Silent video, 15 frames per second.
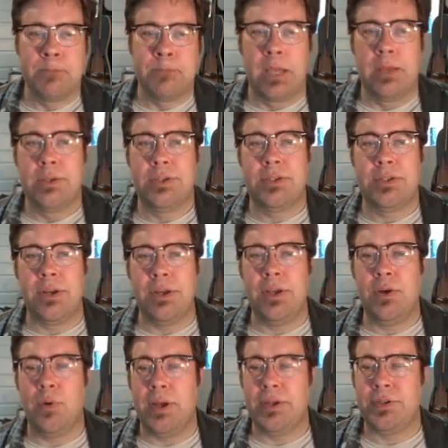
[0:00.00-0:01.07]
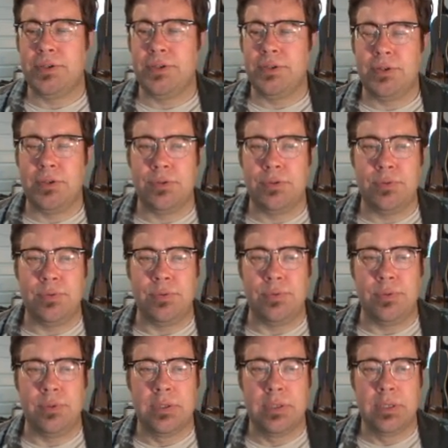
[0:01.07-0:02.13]
Study question two:
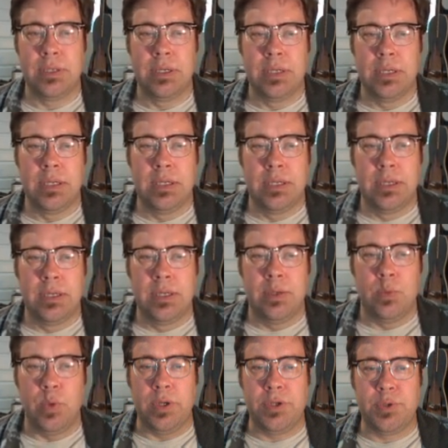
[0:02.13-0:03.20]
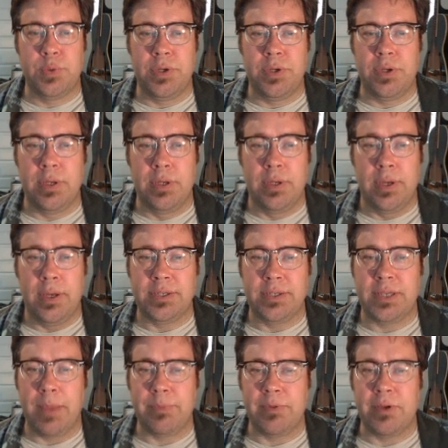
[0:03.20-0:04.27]
Which would a
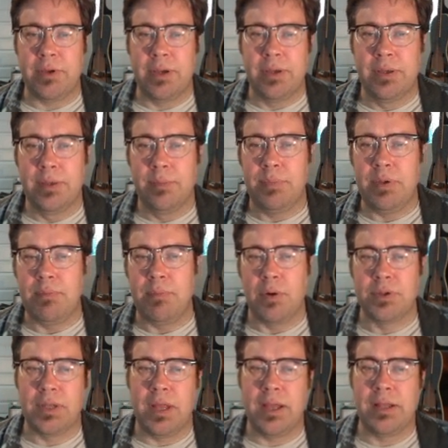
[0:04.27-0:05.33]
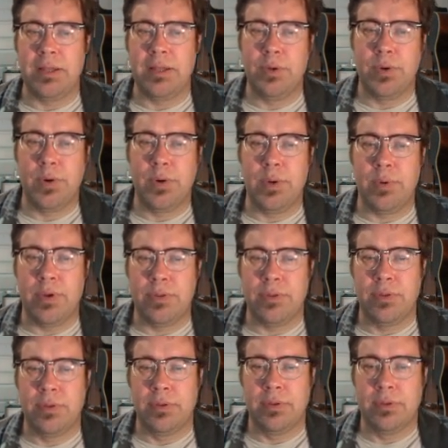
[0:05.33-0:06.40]
skeptic be most likely to agree with?
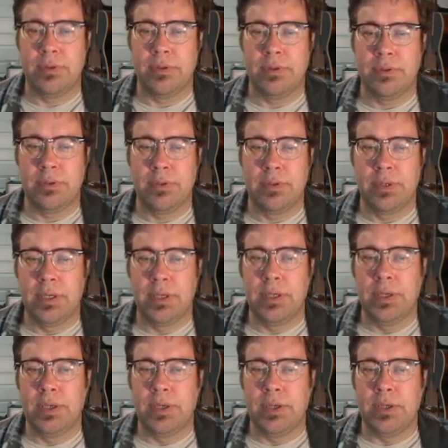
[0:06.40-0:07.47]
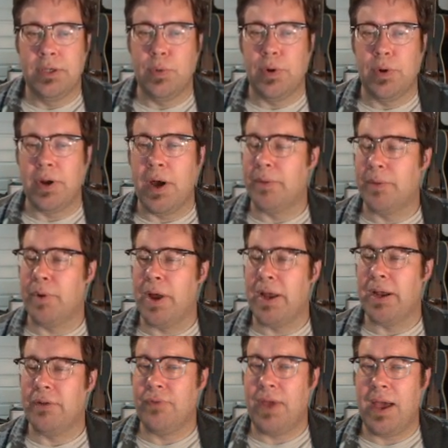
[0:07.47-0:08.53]
You are not a brain
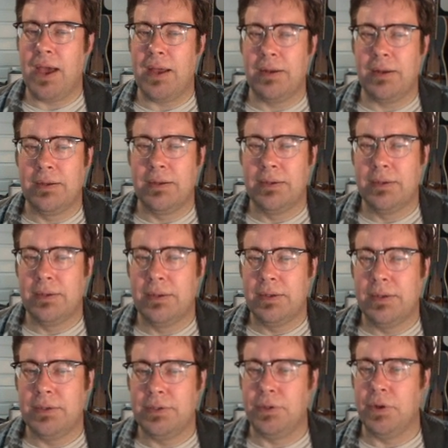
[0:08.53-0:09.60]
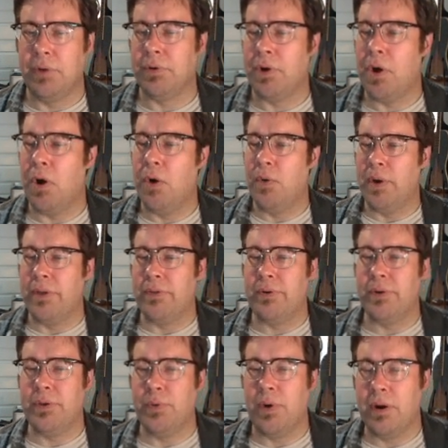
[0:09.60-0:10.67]
in a vat. You don't know whether
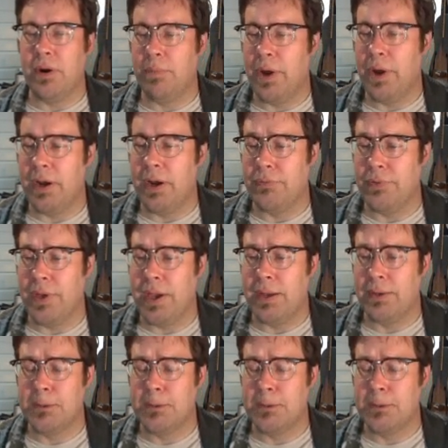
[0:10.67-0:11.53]
you are a brain in a vat.